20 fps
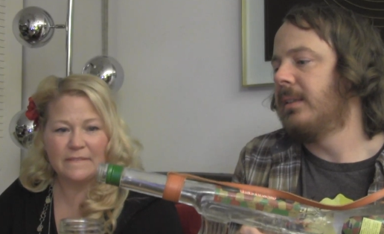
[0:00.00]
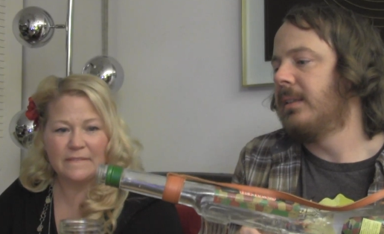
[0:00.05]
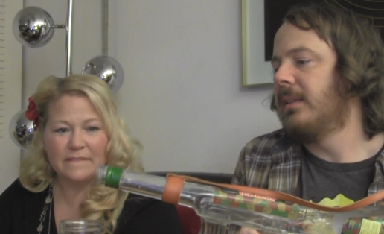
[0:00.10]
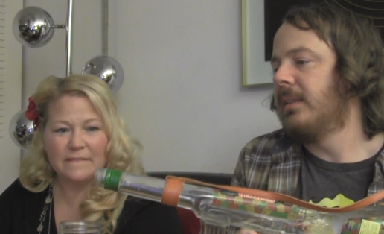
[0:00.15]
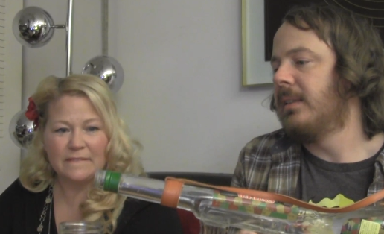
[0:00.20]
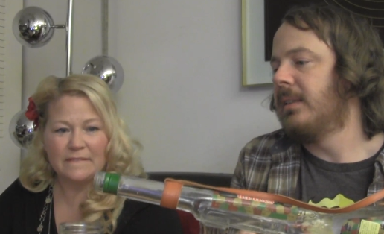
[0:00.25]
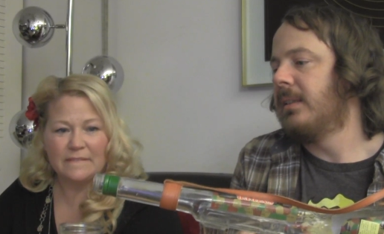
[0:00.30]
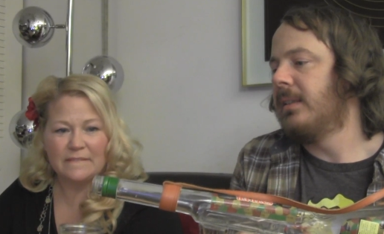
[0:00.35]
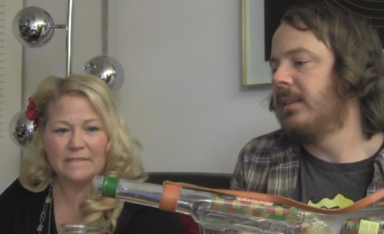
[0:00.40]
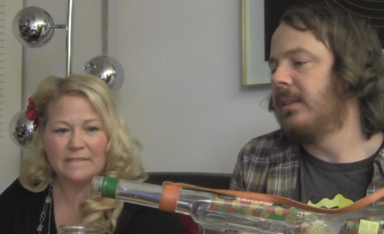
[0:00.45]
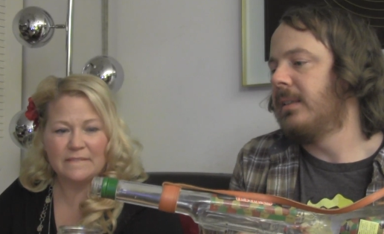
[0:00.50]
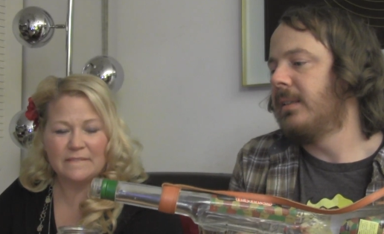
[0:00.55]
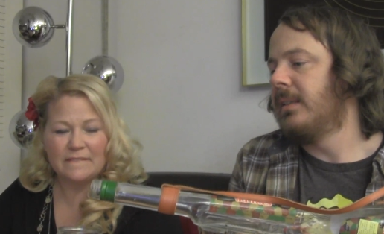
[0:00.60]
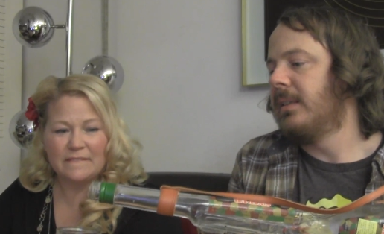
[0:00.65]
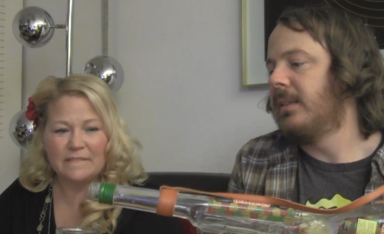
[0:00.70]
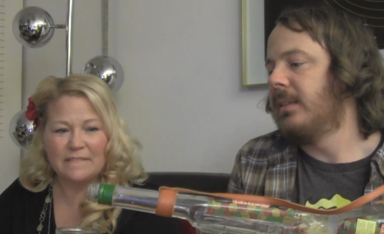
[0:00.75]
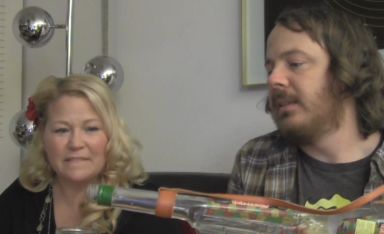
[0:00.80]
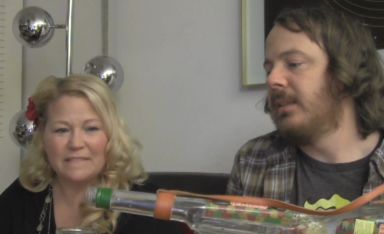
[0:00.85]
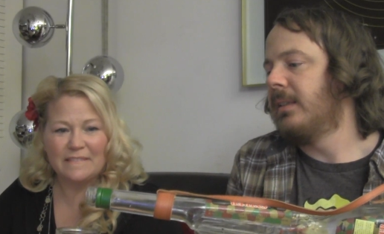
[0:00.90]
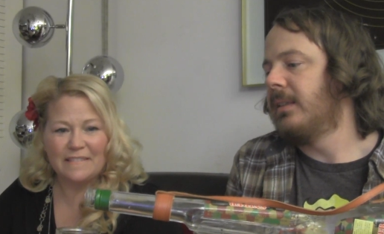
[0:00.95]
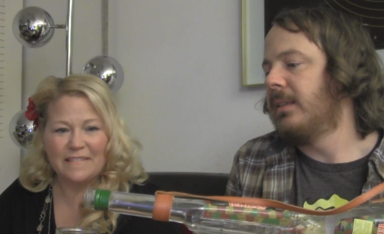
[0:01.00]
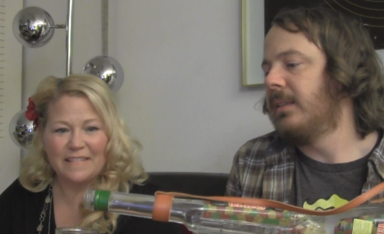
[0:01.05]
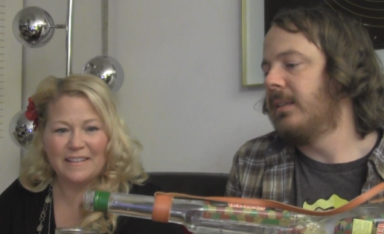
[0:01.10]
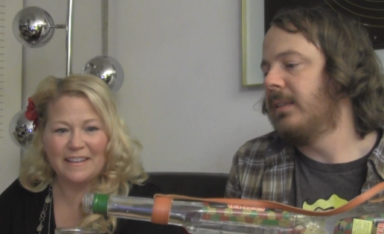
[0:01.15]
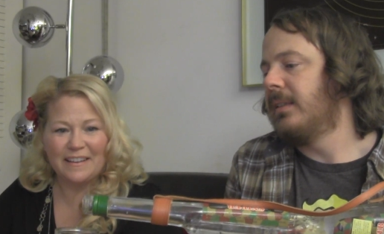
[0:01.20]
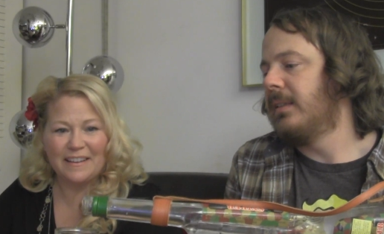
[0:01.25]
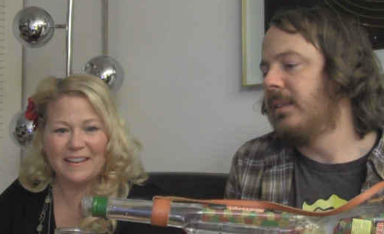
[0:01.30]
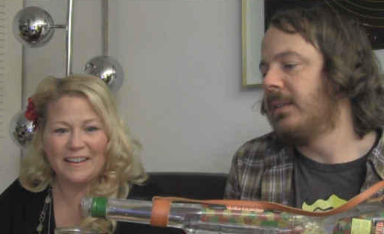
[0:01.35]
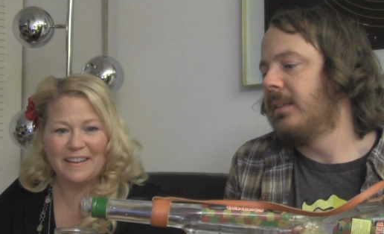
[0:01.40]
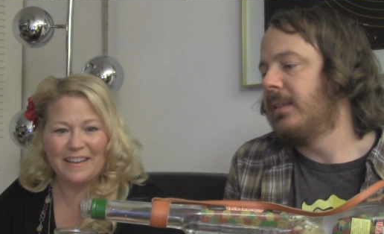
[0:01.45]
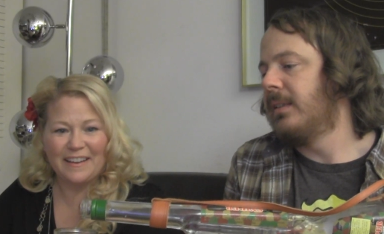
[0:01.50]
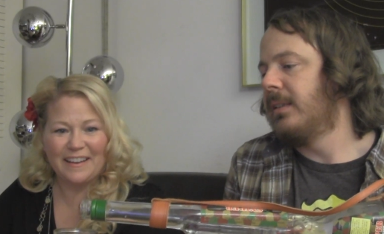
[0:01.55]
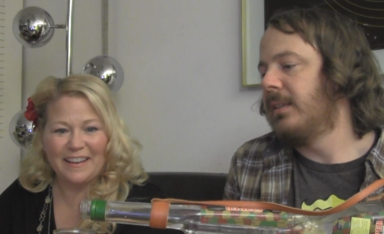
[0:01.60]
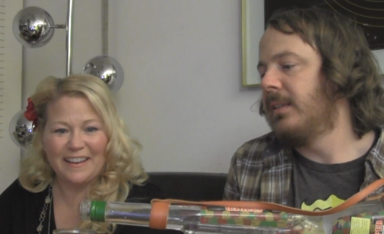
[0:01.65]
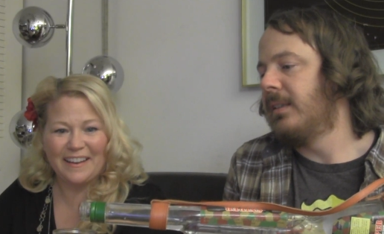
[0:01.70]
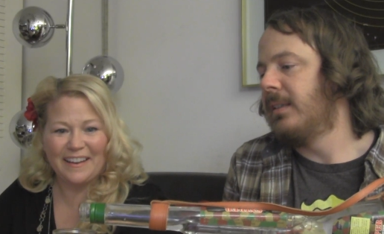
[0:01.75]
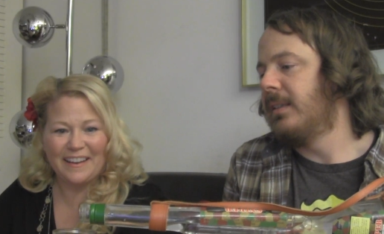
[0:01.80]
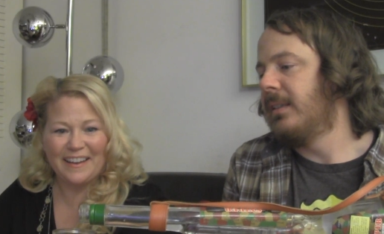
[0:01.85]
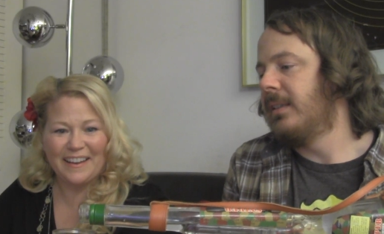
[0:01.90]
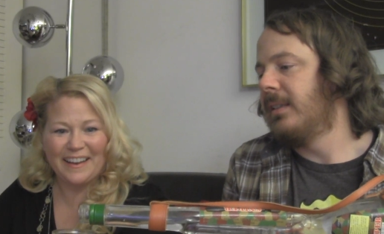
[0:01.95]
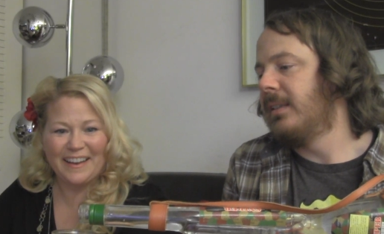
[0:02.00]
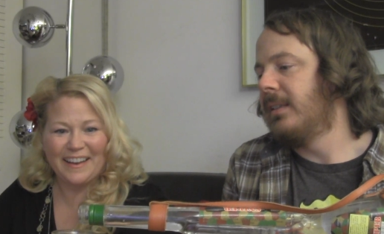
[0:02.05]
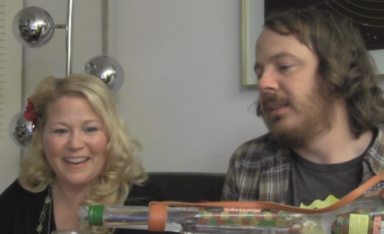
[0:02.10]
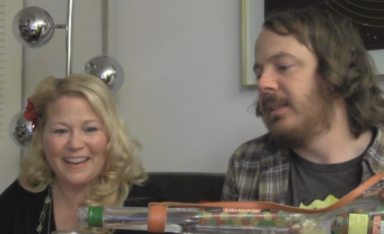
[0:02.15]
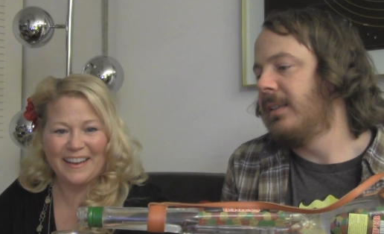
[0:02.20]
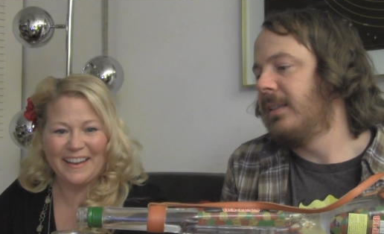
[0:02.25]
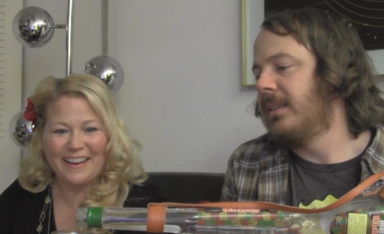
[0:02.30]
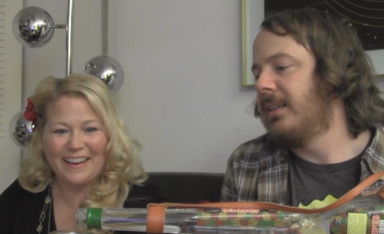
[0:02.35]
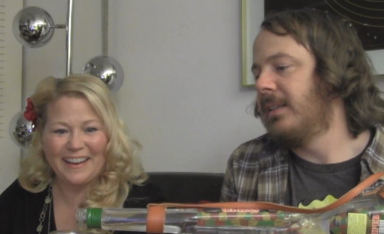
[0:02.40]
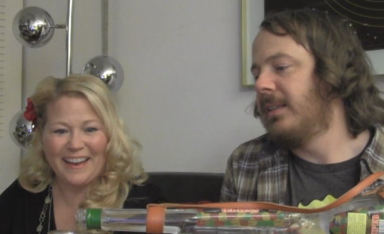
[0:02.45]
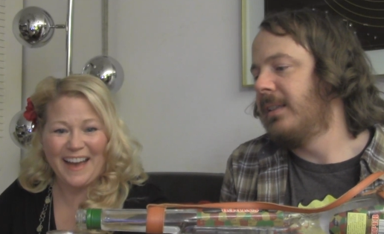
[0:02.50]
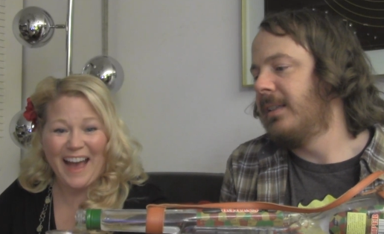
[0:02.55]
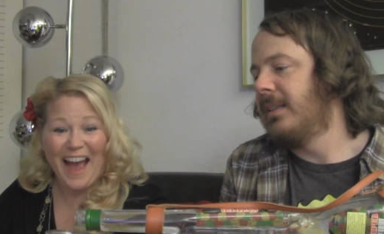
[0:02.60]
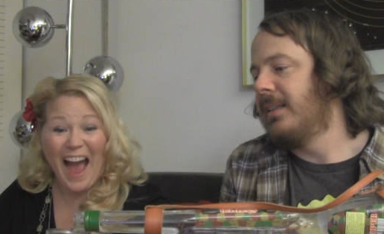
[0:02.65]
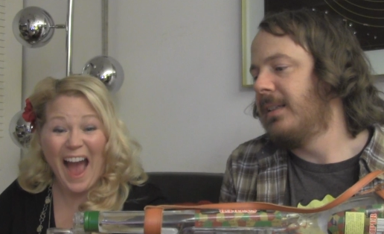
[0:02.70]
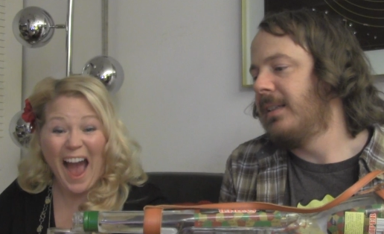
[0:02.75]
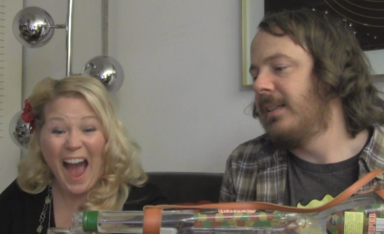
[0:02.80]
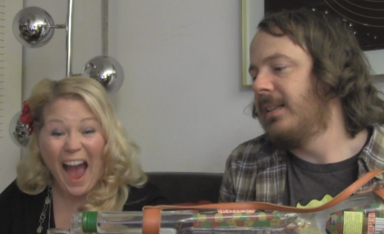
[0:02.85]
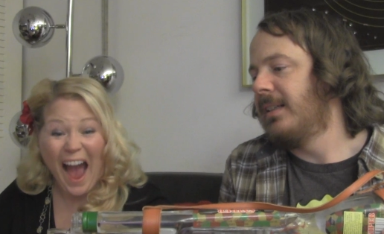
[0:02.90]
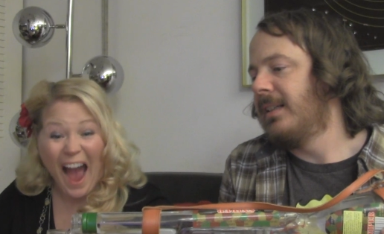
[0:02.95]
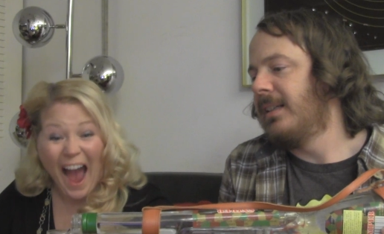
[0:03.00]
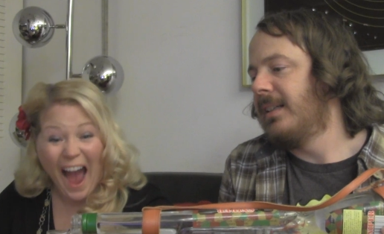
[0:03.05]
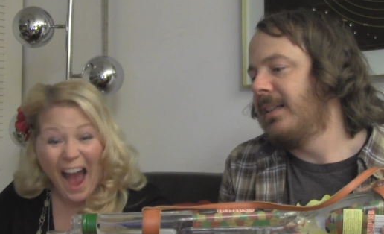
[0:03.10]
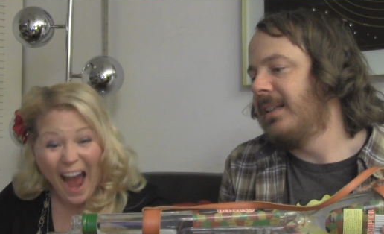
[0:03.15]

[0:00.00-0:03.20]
[no speech]